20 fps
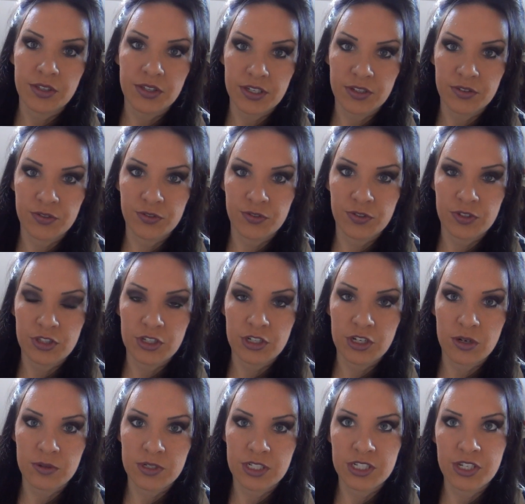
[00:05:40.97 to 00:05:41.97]
If the
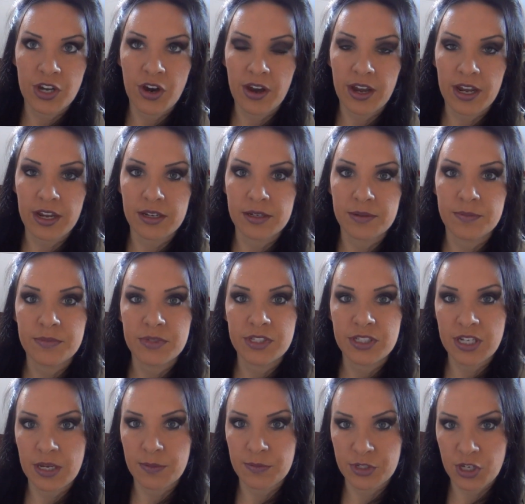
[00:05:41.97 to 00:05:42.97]
note is higher,
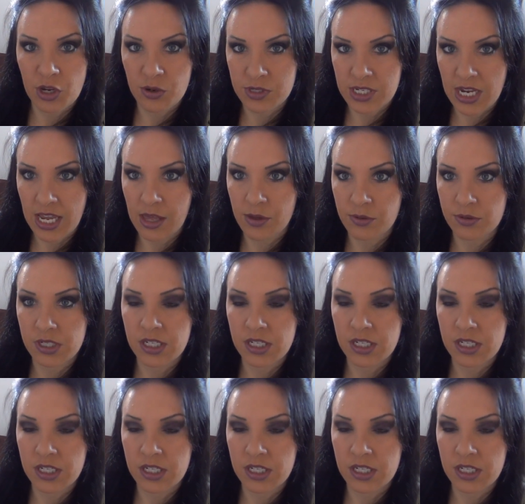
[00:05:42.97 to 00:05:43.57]
stems go down.